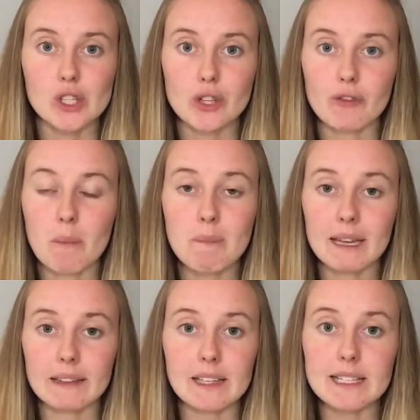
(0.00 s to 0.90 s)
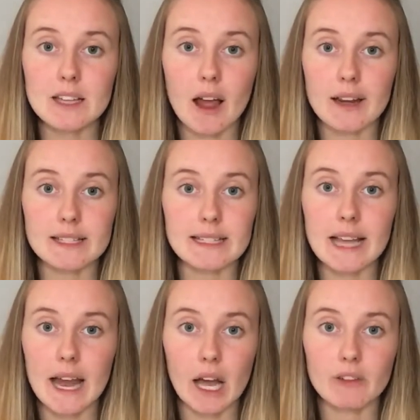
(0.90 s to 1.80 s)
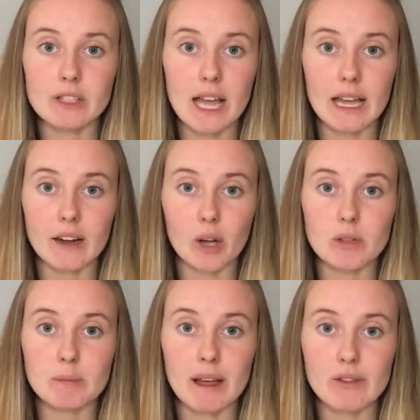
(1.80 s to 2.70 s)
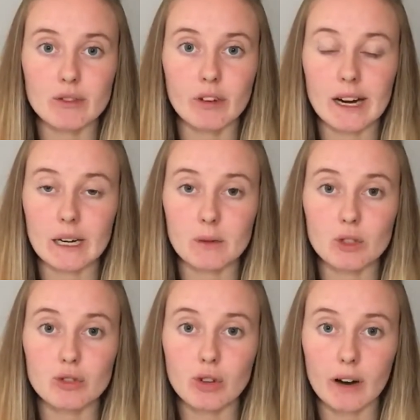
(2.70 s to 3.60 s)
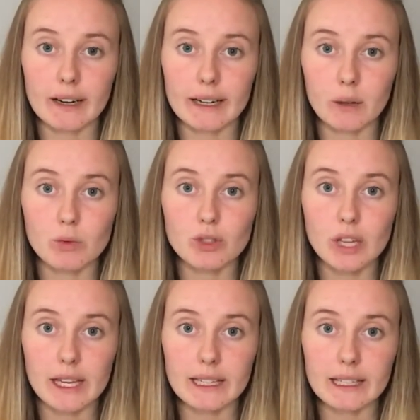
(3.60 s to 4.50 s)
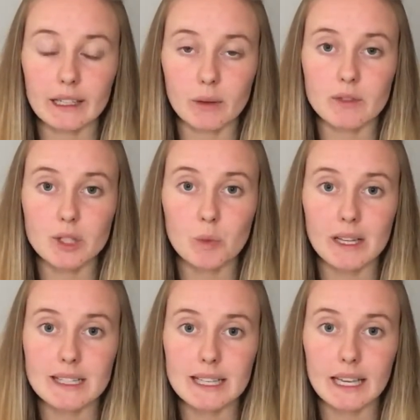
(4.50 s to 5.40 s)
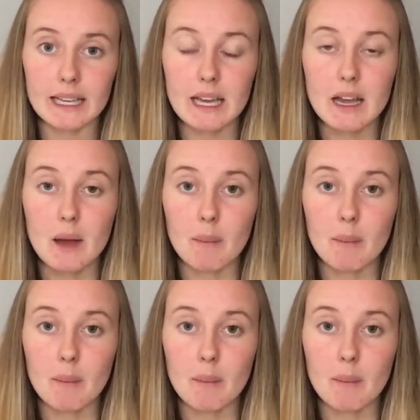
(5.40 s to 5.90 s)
So for me, this started as a 10 out of 10. I was petrified, I was crying, I was shaking, I was sweaty,